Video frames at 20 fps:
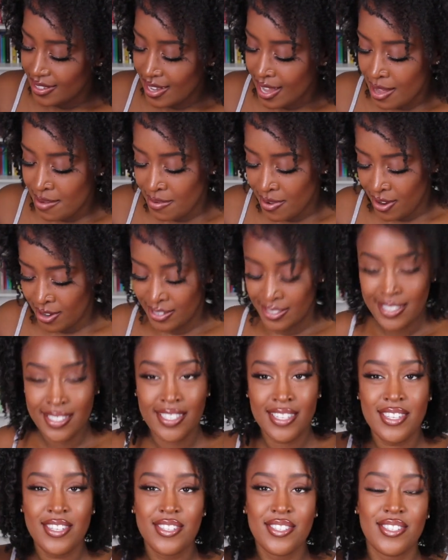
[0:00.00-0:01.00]
I'm
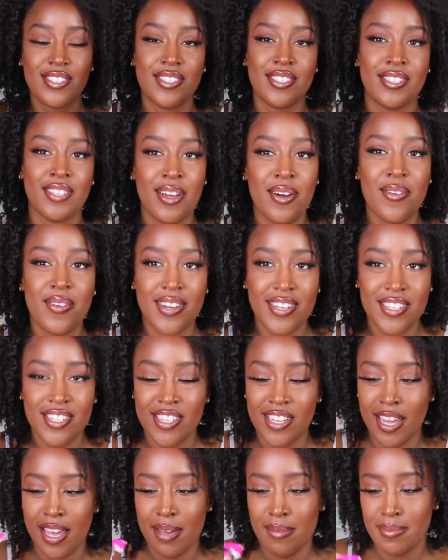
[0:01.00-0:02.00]
honestly so
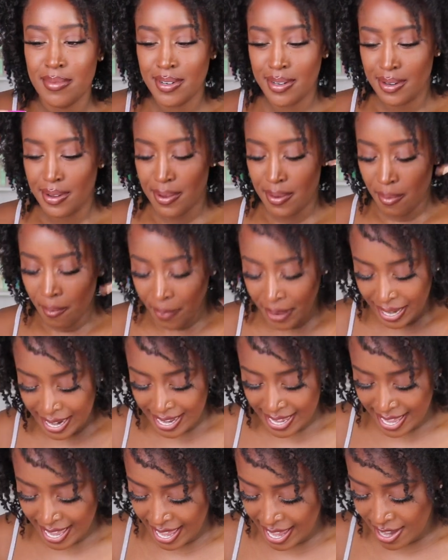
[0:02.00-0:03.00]
ashamed, but
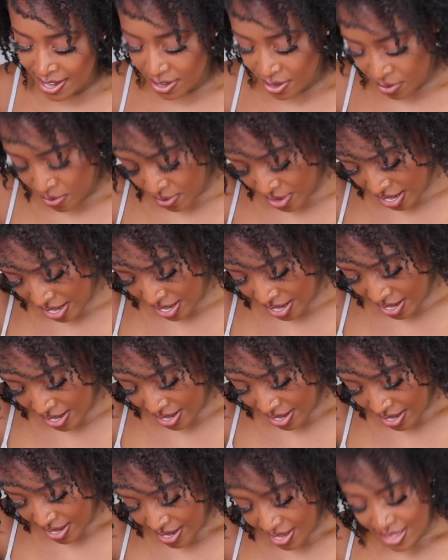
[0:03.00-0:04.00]
I can't quit.
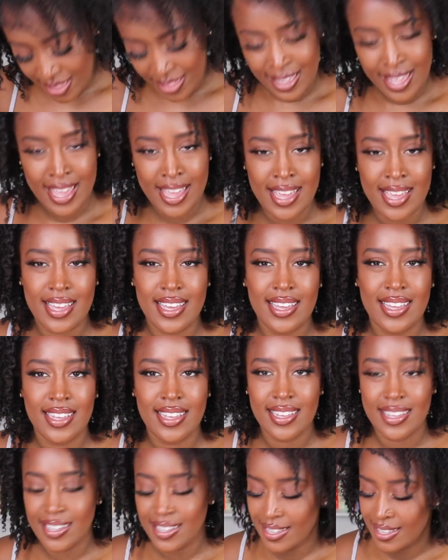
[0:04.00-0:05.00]
Like,
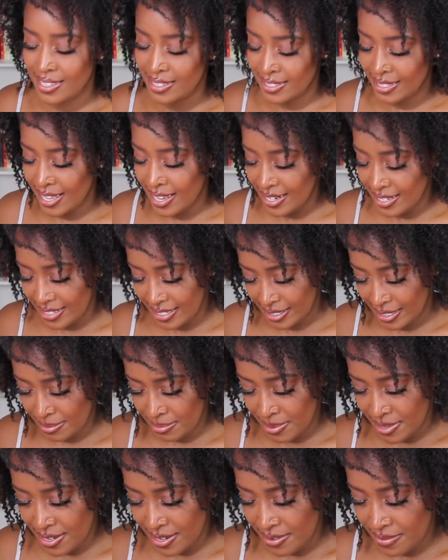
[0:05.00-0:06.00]
is that
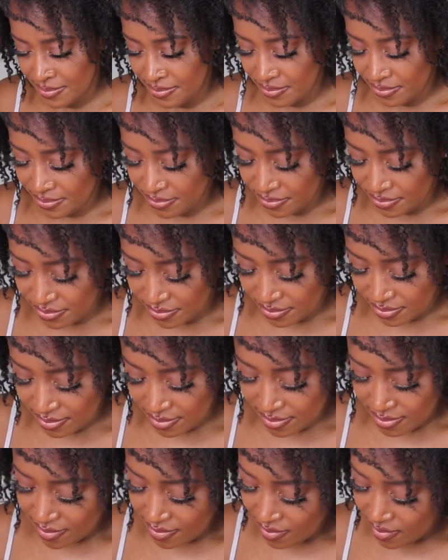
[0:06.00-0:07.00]
discipline?
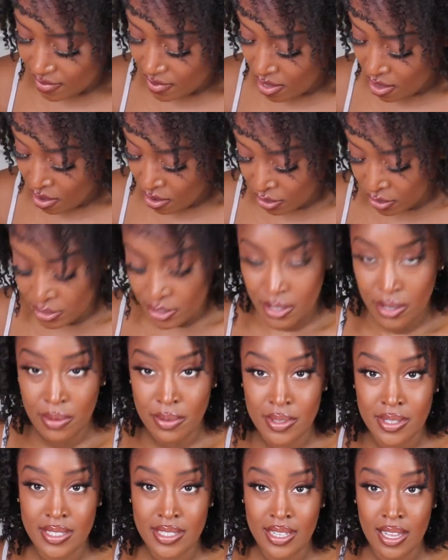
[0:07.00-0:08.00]
Also, this